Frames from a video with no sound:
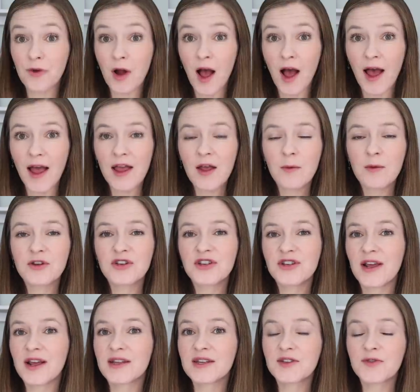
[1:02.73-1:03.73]
RIE, which
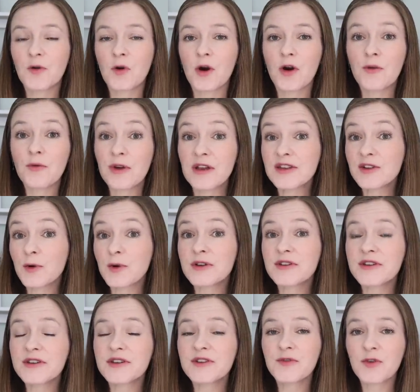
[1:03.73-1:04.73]
stands for
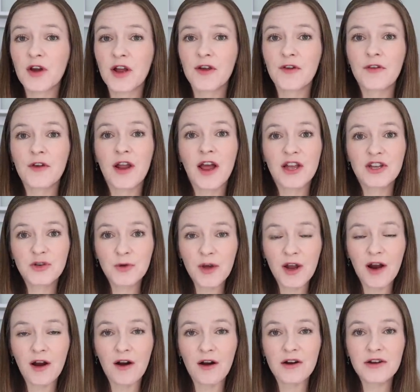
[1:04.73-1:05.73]
Resources for Infant
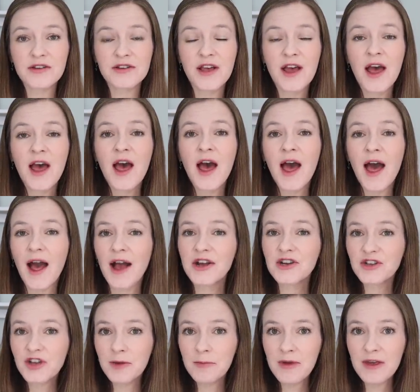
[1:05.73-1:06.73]
Educators,
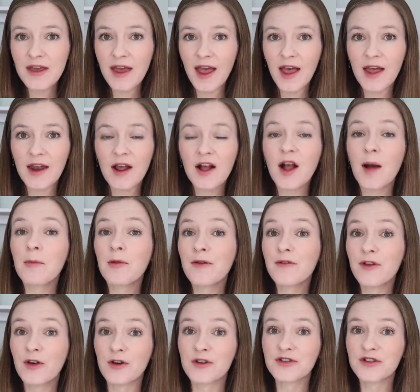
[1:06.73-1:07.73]
actually began a couple of
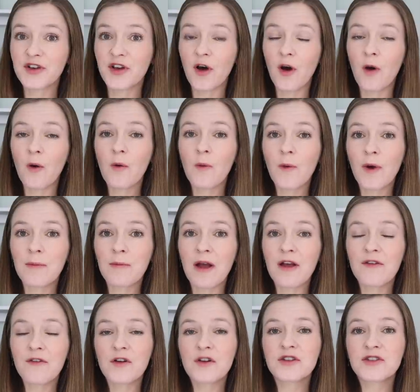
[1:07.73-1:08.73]
years ago when my
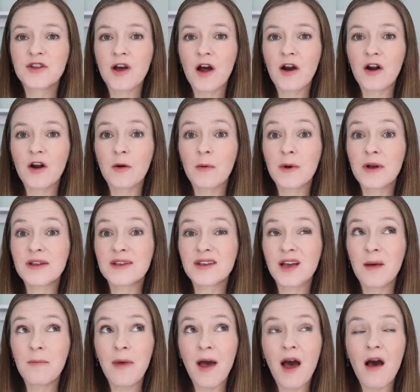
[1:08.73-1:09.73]
first daughter was
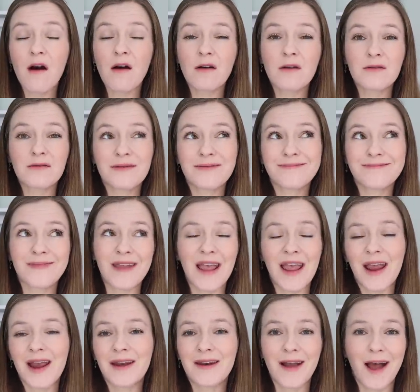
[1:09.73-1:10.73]
about
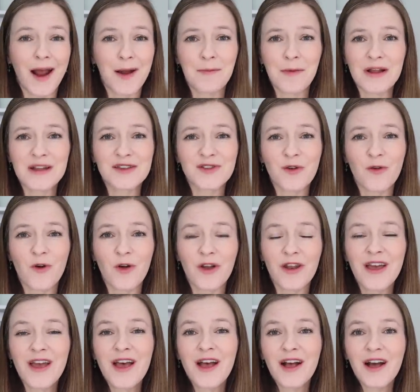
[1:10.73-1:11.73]
eight, nine months
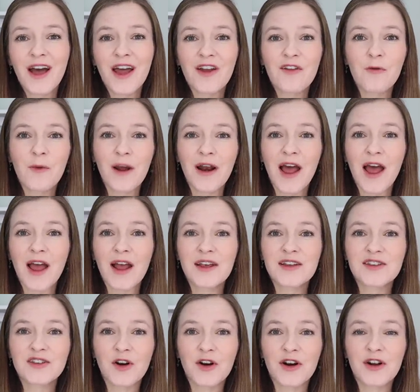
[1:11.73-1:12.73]
old, kind of when I
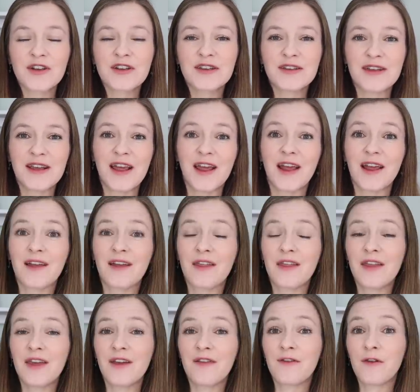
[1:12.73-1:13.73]
started seeing
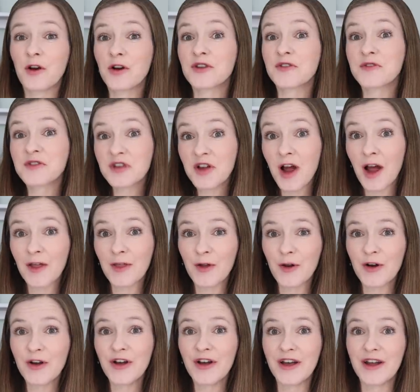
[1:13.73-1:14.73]
the verge of
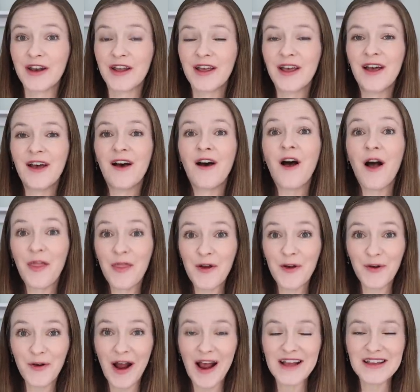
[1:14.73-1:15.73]
toddlerhood on the
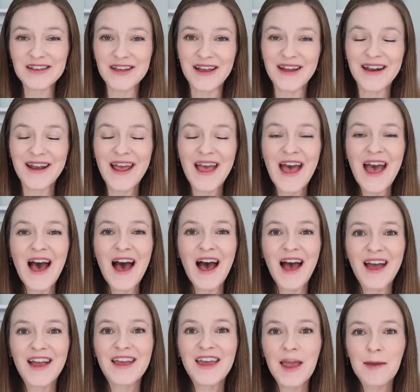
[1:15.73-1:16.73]
horizon.
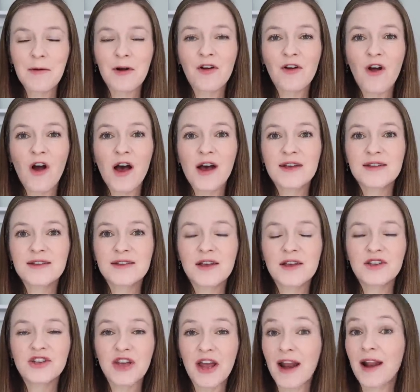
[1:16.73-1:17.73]
I came across
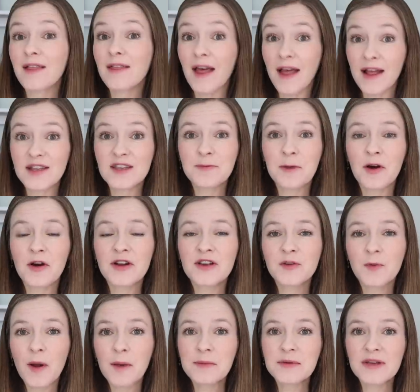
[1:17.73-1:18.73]
Janet Lansbury's
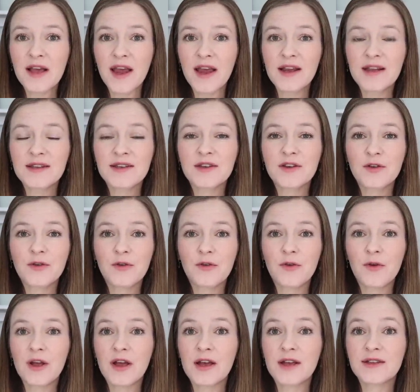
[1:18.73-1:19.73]
website, who
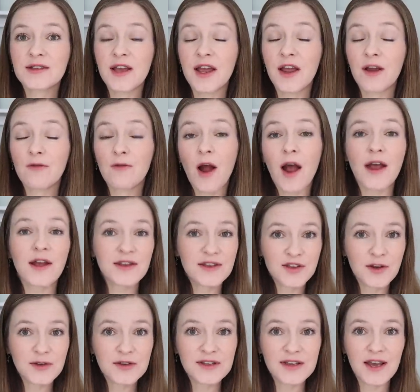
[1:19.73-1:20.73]
is a RIE
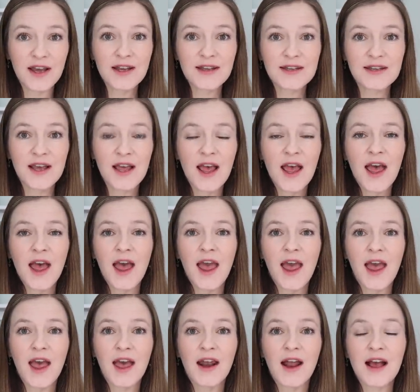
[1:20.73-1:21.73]
associate,
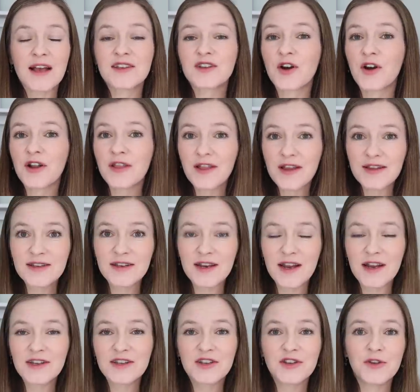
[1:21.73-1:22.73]
and I started
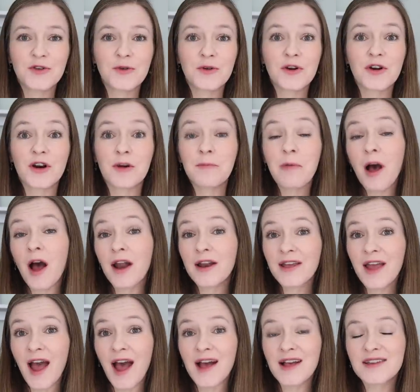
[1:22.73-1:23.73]
listening to her
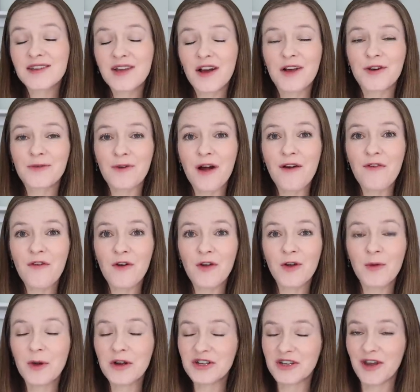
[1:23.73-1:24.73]
podcast,
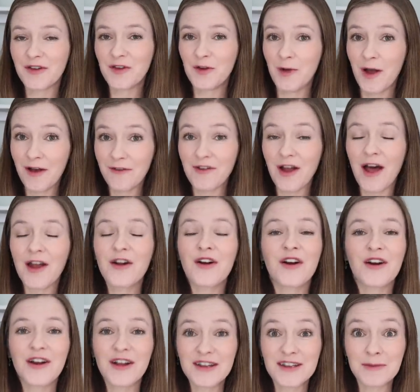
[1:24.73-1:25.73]
Unruffled, which, if you have not
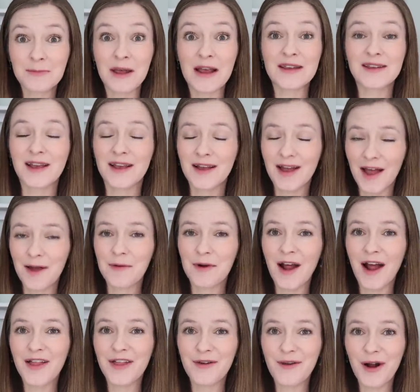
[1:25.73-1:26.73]
heard, it's amazing. I would
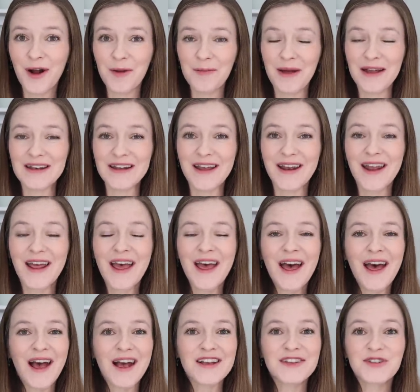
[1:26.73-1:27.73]
highly recommend it.
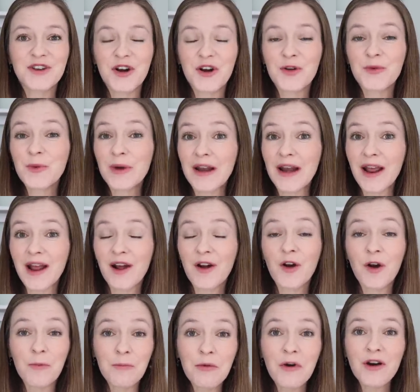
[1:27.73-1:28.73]
I started reading
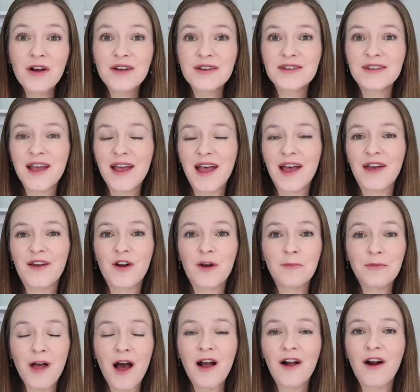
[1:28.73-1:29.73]
her books and her
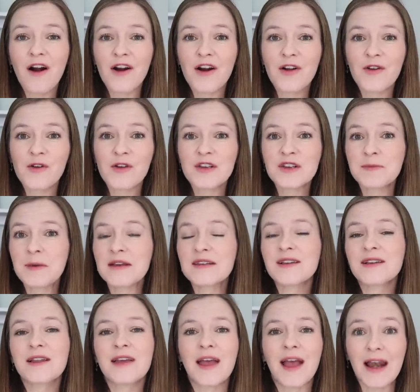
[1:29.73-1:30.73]
blog articles,
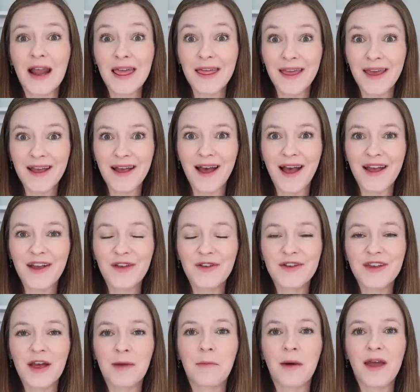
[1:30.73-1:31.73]
basically anything I could
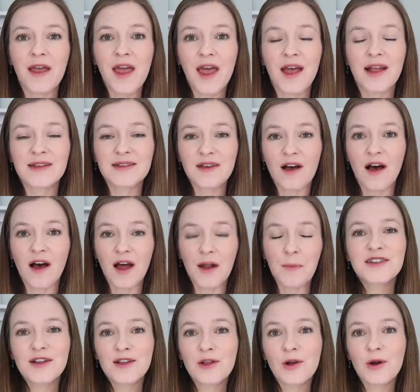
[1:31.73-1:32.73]
get my hands on
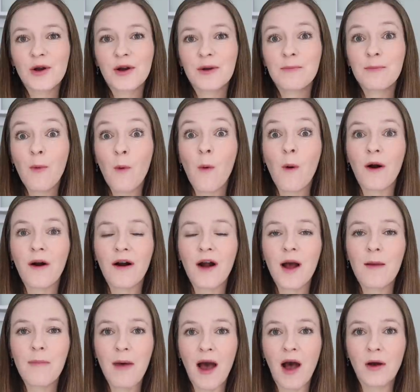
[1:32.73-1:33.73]
to learn more
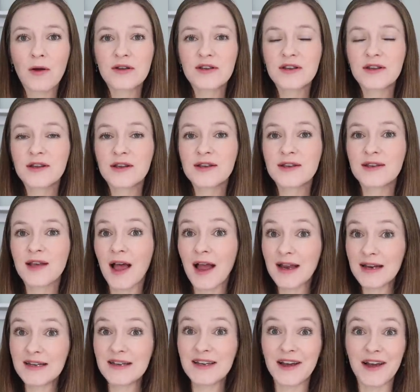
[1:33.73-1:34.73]
about this
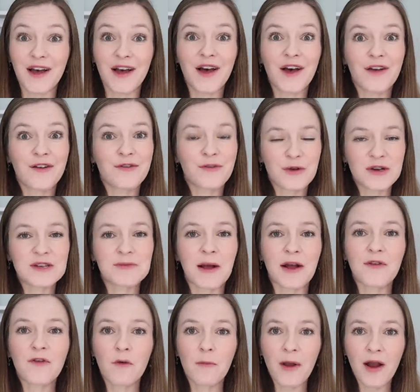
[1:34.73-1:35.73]
idea of
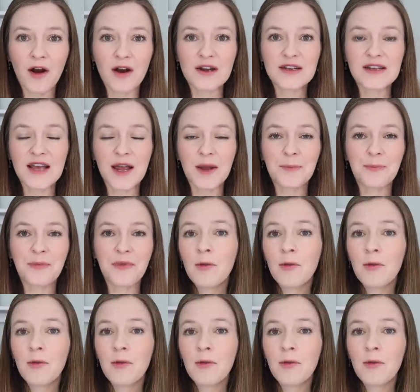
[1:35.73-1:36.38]
respectful parenting learning.